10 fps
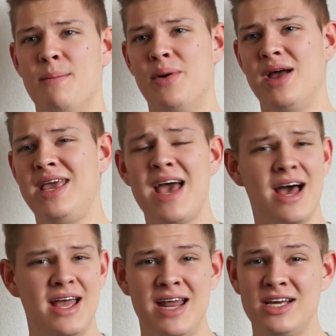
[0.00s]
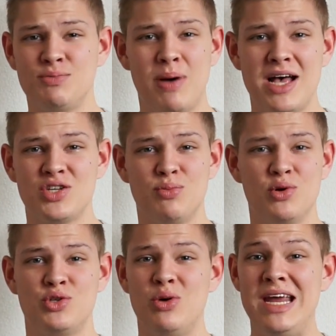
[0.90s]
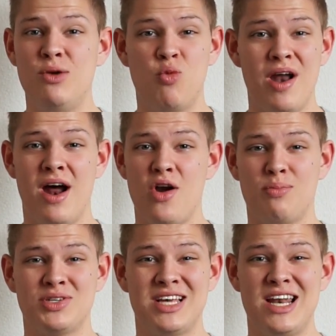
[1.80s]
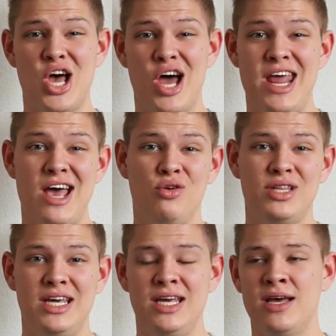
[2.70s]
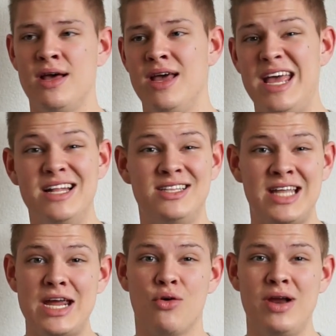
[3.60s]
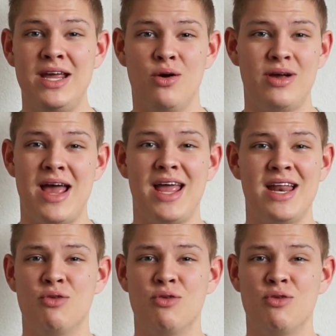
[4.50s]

But yeah, it is possible to eat 100% unhealthy in theory, okay?